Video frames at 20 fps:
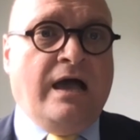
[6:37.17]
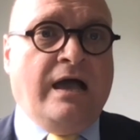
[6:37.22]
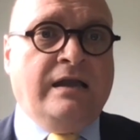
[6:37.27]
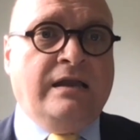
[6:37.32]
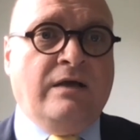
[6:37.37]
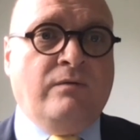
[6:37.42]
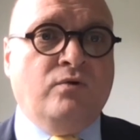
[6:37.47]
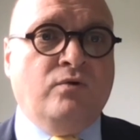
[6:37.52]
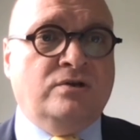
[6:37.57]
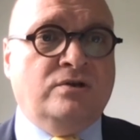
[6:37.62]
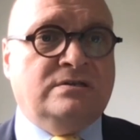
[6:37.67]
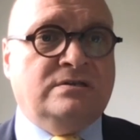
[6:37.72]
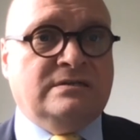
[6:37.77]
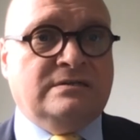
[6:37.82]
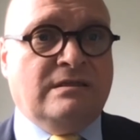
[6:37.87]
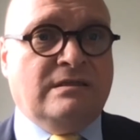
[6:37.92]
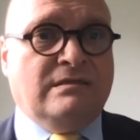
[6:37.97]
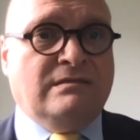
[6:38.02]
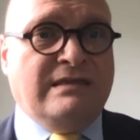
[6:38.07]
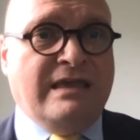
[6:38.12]
and I would
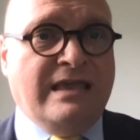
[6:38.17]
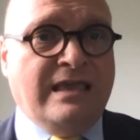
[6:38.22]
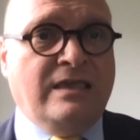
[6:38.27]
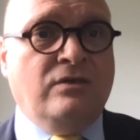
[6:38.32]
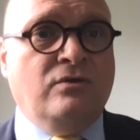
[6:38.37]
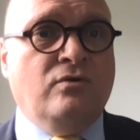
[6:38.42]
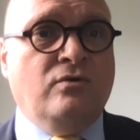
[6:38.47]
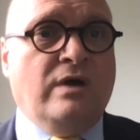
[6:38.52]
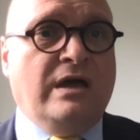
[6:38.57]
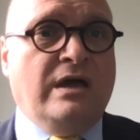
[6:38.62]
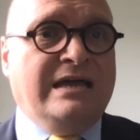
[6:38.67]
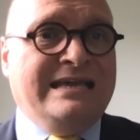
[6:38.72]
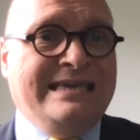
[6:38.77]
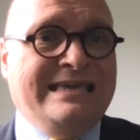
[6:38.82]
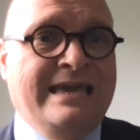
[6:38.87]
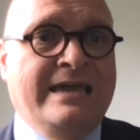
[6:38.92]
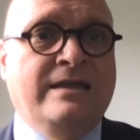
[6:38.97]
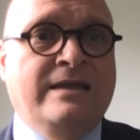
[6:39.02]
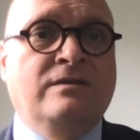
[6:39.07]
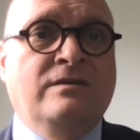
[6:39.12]
thank you
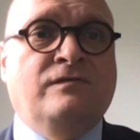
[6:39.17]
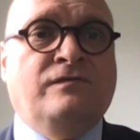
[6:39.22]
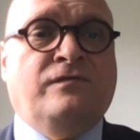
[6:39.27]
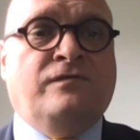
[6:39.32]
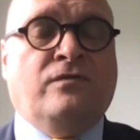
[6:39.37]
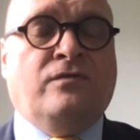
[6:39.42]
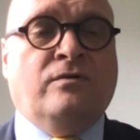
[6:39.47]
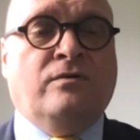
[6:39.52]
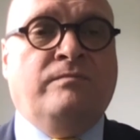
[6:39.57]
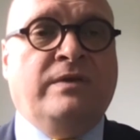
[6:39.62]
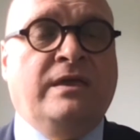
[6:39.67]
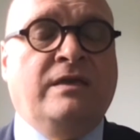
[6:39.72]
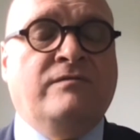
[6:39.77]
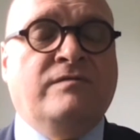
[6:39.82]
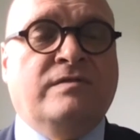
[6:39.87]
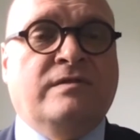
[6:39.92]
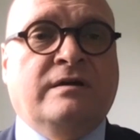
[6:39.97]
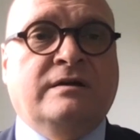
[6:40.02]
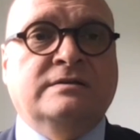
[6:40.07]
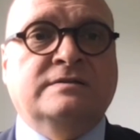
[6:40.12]
again for being
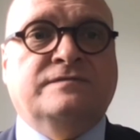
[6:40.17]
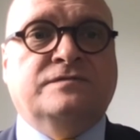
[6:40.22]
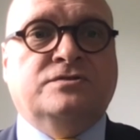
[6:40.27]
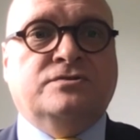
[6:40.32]
with us,